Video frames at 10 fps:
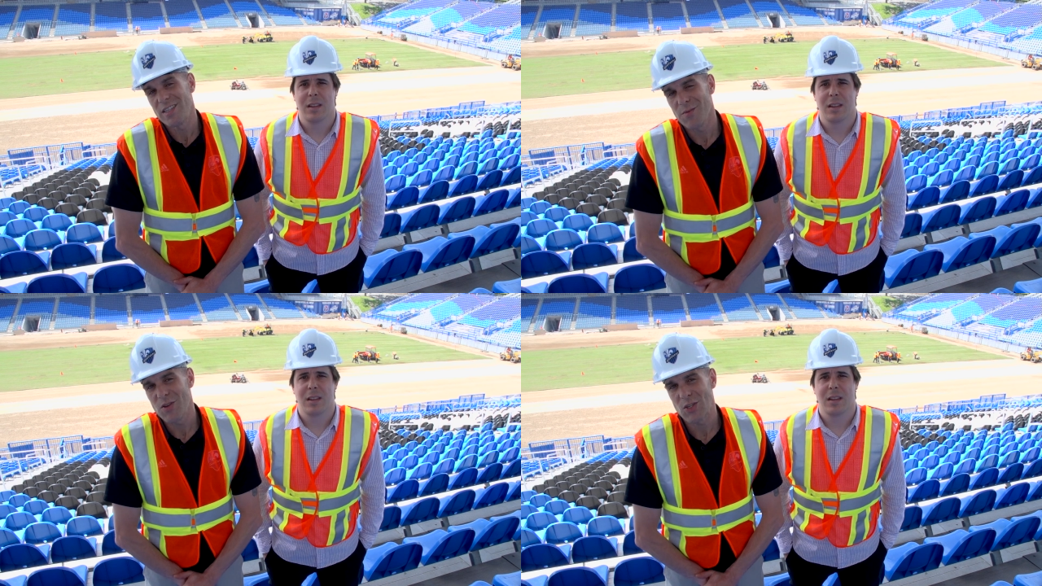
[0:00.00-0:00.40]

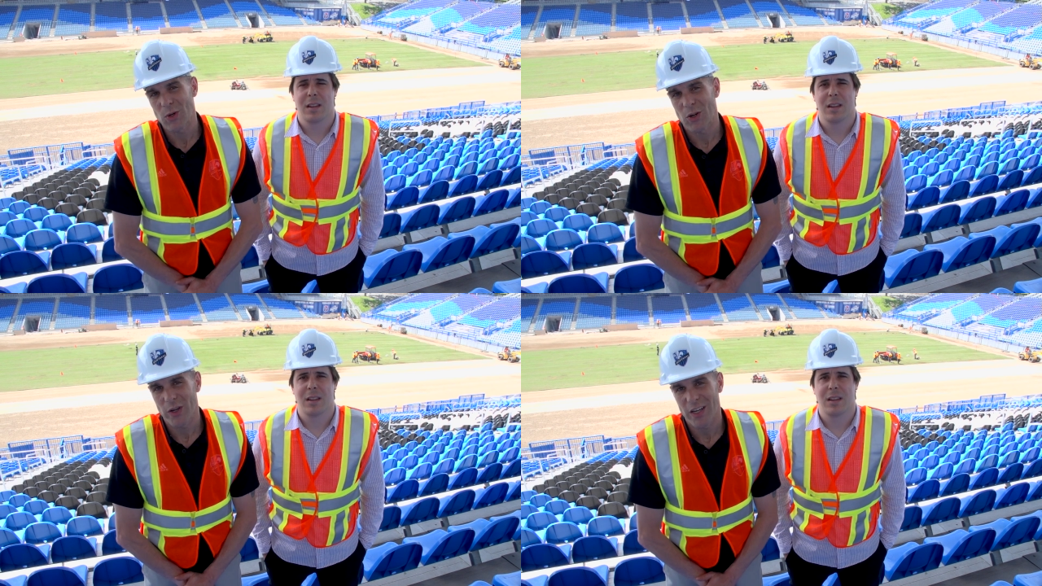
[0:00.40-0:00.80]
Speaker 1: some of you
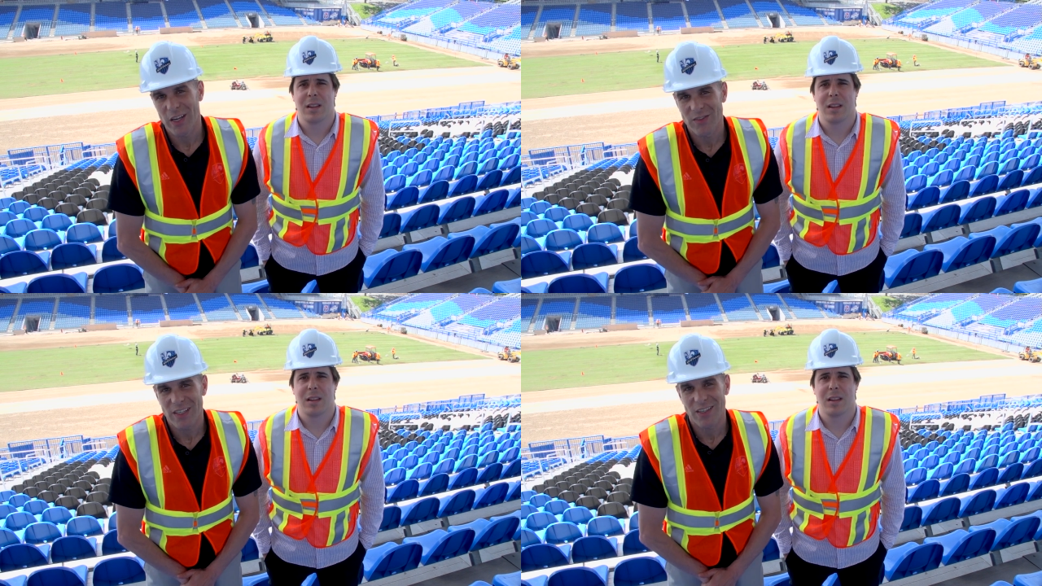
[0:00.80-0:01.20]
weren't quick
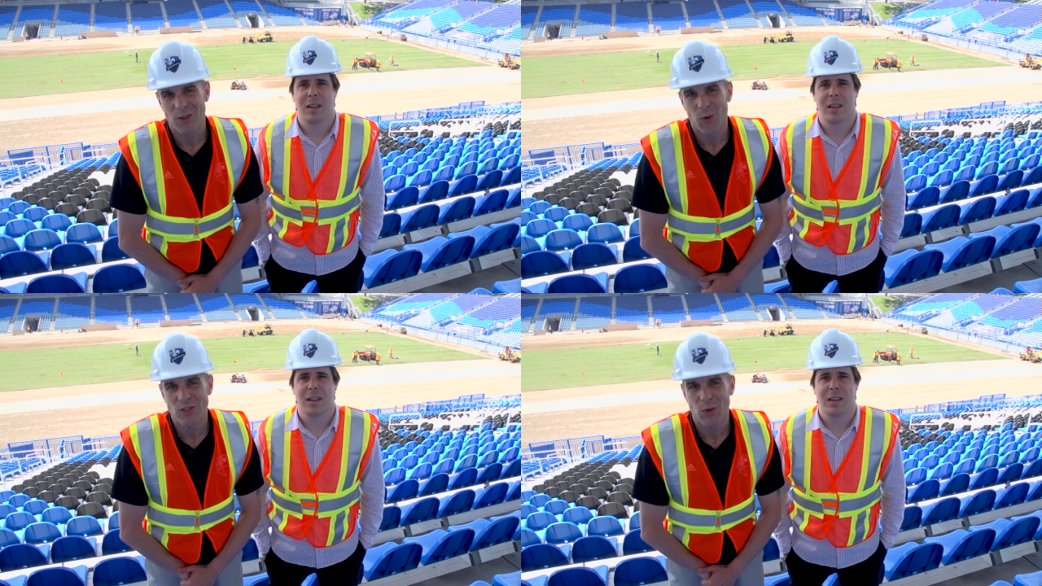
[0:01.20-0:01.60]
enough to get the
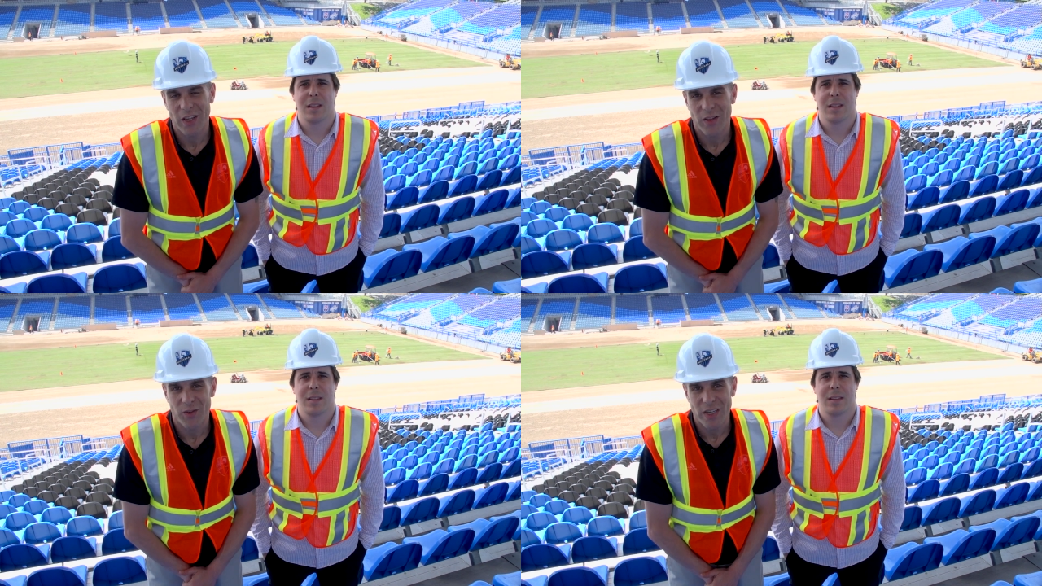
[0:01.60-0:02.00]
one
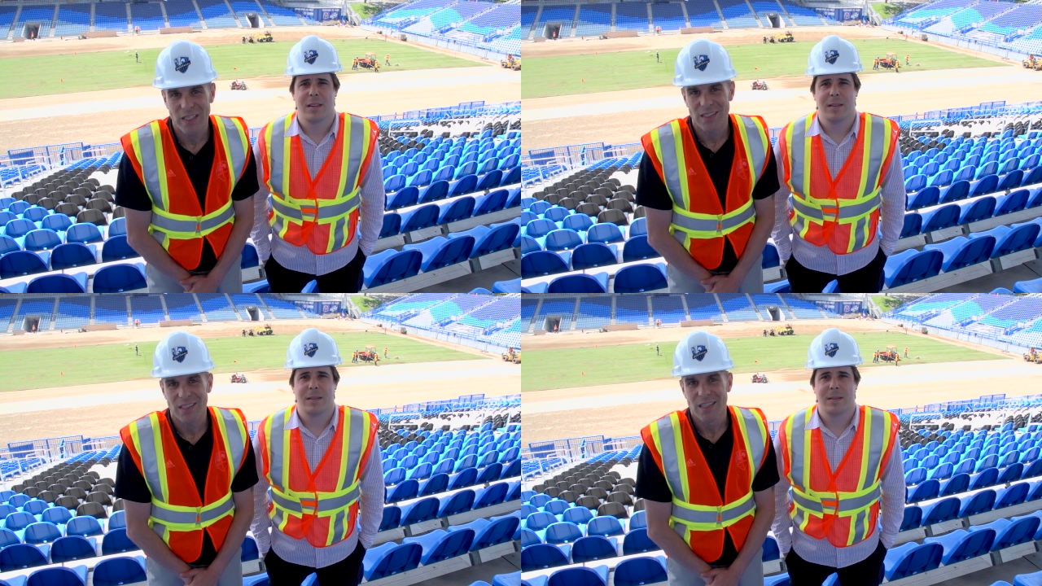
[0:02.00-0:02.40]

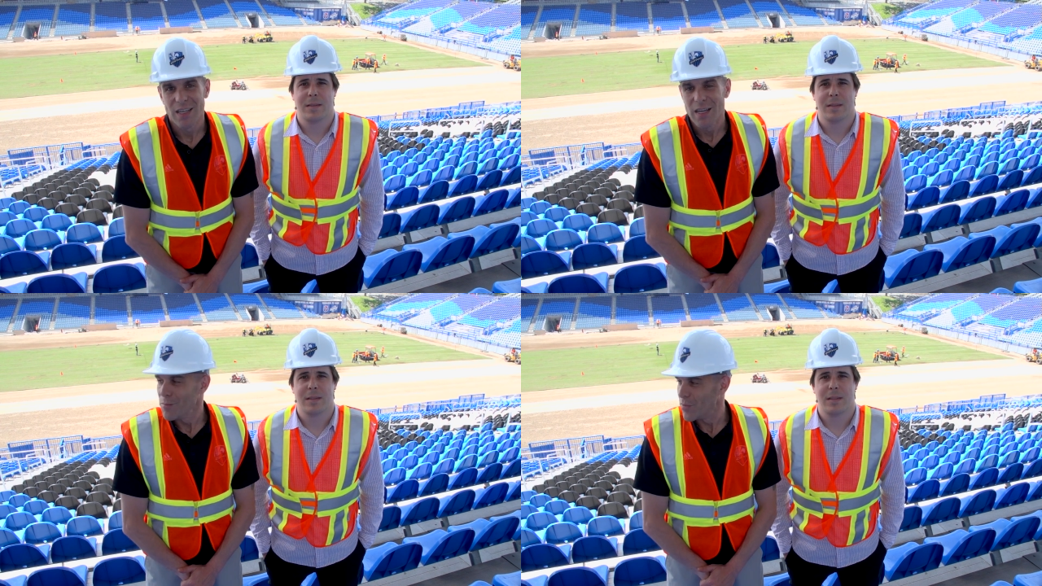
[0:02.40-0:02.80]
twenty-threes.
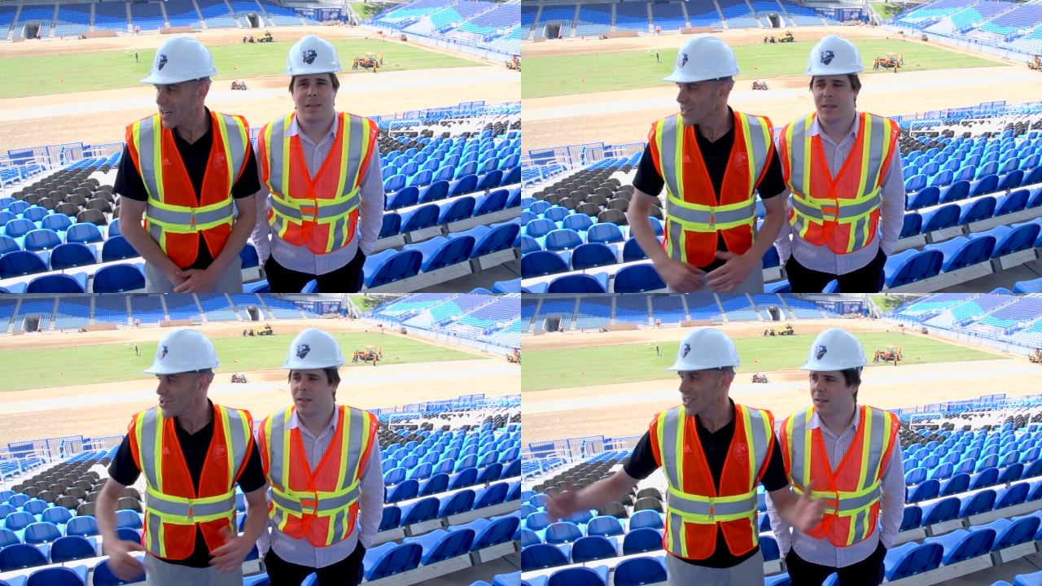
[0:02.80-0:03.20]
But
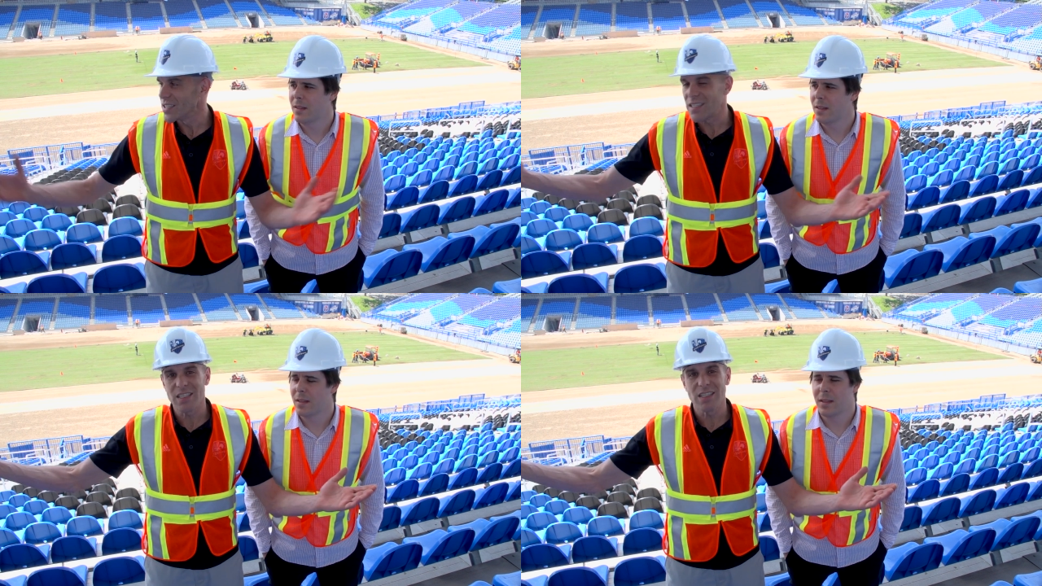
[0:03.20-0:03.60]
as you can
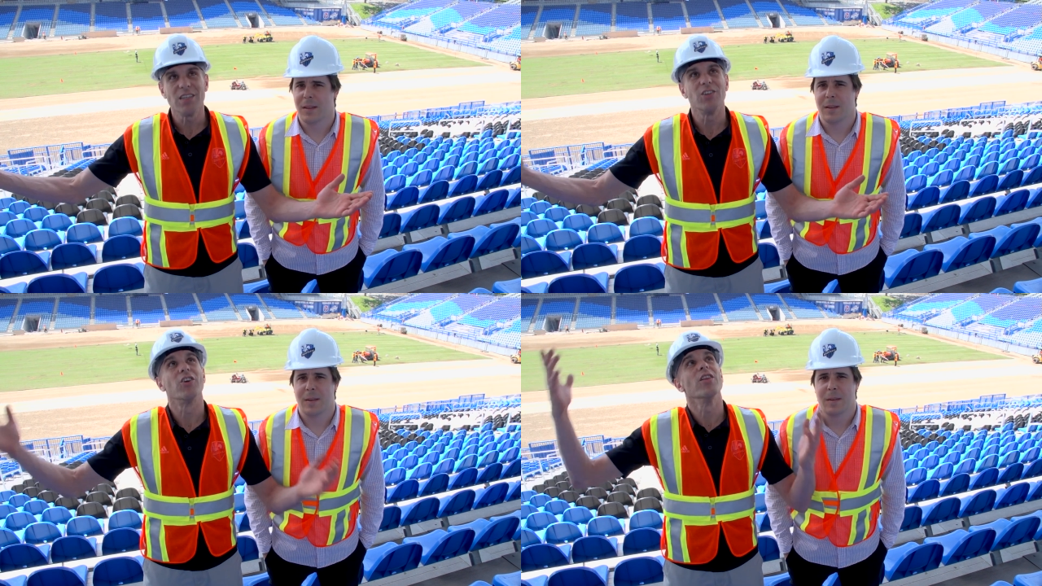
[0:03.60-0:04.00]
see,
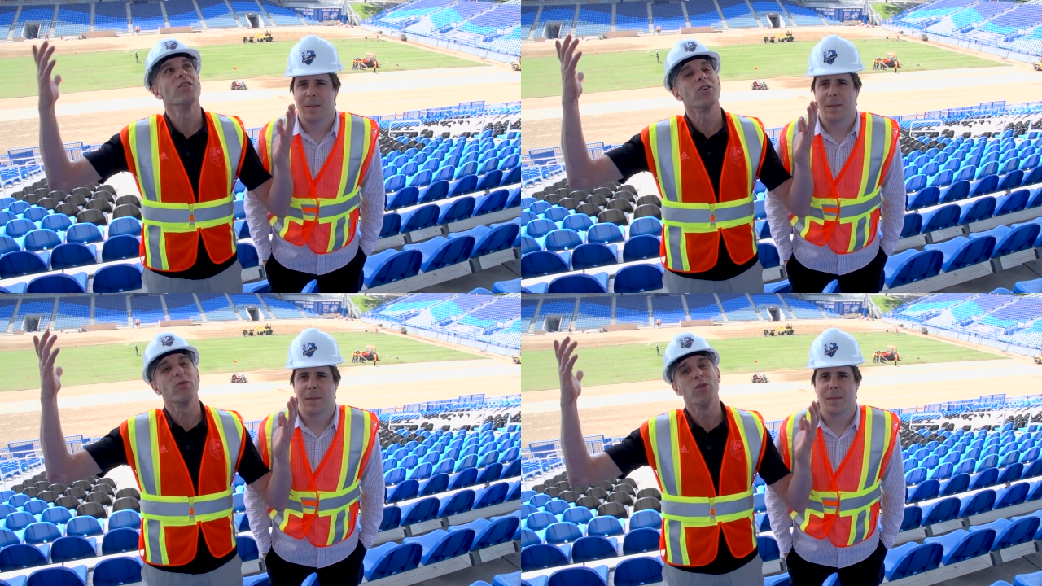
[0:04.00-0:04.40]
they're under
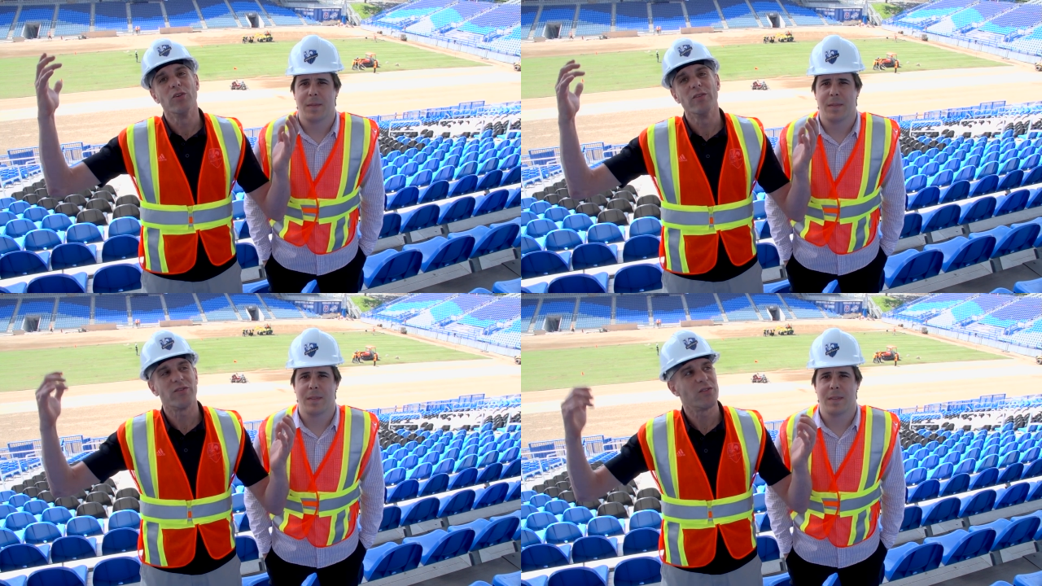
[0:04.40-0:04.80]
the
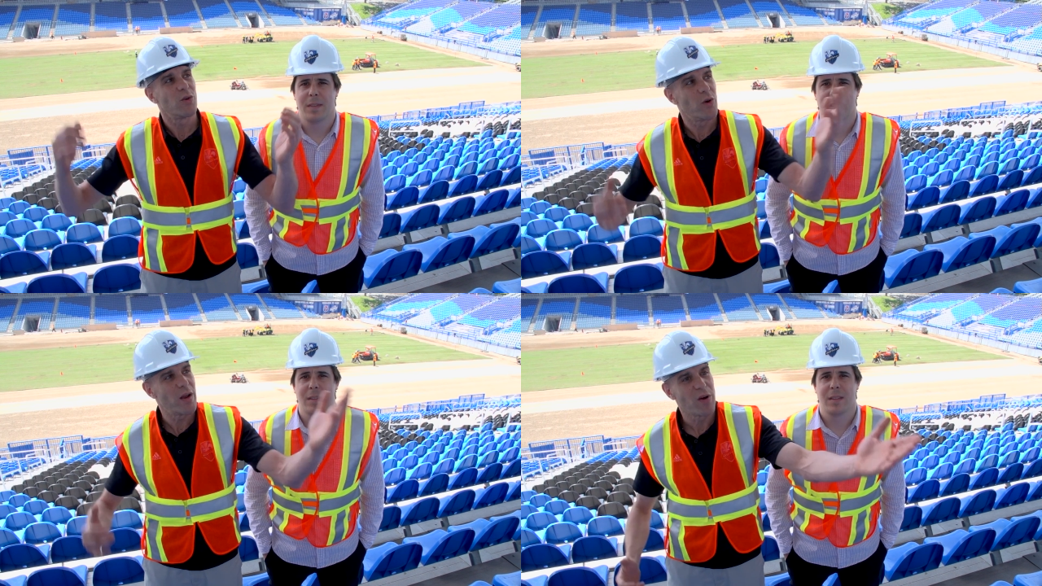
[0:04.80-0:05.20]
roof,
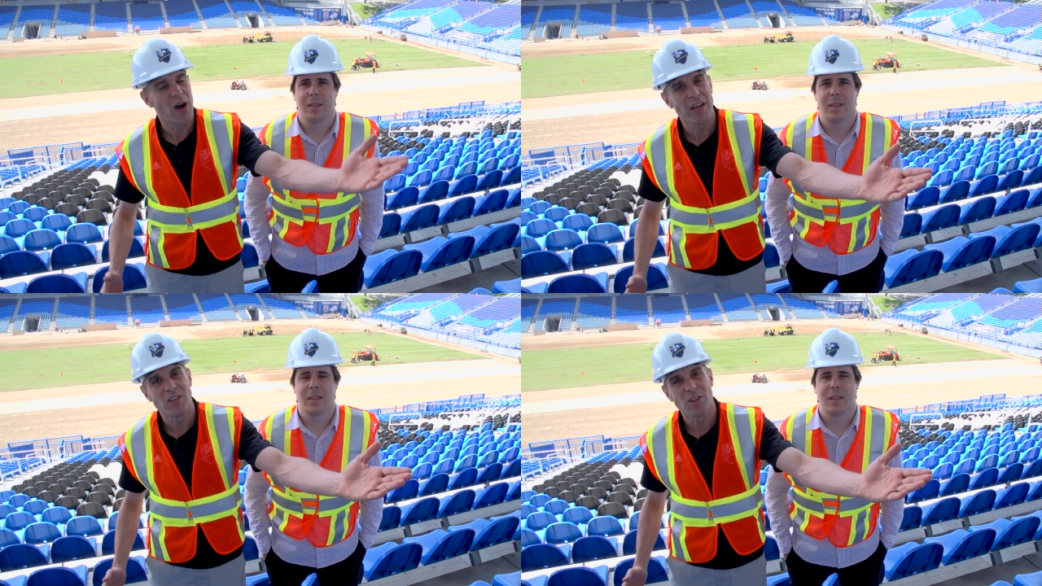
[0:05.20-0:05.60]
right
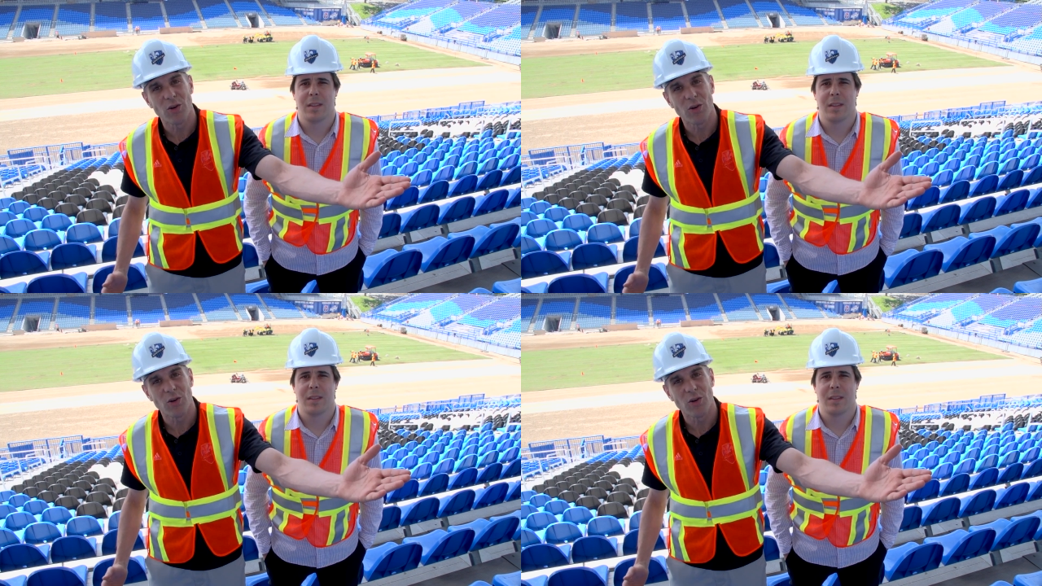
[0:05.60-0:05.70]
behind the